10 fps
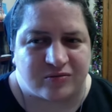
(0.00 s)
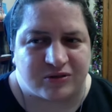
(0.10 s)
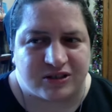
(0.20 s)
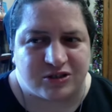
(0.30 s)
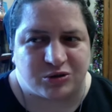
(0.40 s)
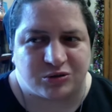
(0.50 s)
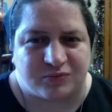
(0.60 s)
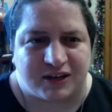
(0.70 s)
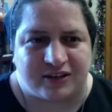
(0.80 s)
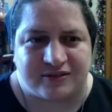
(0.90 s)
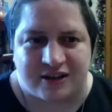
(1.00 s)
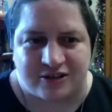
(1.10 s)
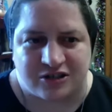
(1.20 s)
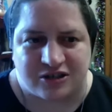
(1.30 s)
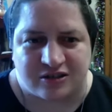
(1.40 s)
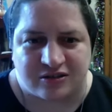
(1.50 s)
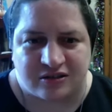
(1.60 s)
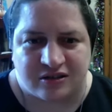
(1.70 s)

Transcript: really drew my attention.